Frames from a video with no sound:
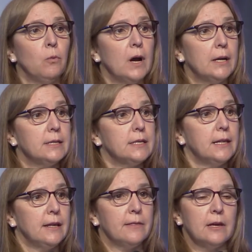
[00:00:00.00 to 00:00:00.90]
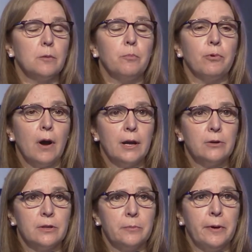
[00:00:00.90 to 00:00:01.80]
what did they think
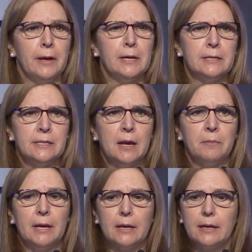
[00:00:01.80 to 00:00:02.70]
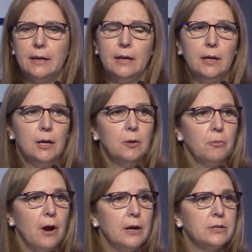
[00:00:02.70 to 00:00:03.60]
prior to the pandemic?
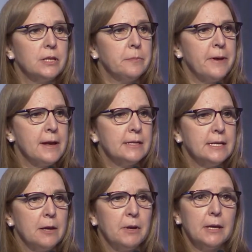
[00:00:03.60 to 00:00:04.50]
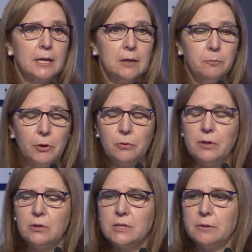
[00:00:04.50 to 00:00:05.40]
Prior to the pandemic, in both
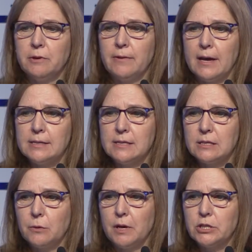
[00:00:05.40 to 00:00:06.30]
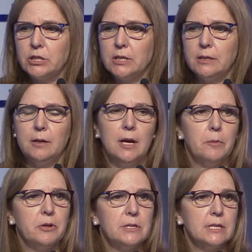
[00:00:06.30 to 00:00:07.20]
years that we've asked this question,
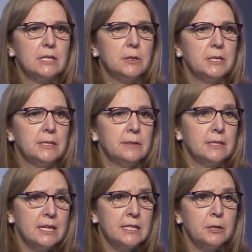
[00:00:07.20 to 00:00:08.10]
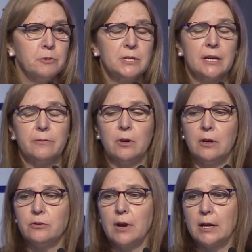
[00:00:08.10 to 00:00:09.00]
about 60, percent of
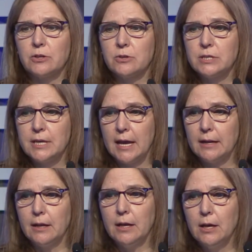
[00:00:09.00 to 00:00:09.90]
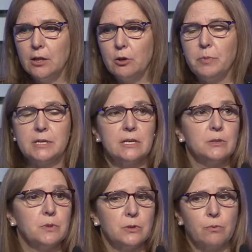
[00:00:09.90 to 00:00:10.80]
contractors said their
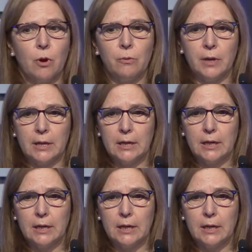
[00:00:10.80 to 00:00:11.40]
business was growing.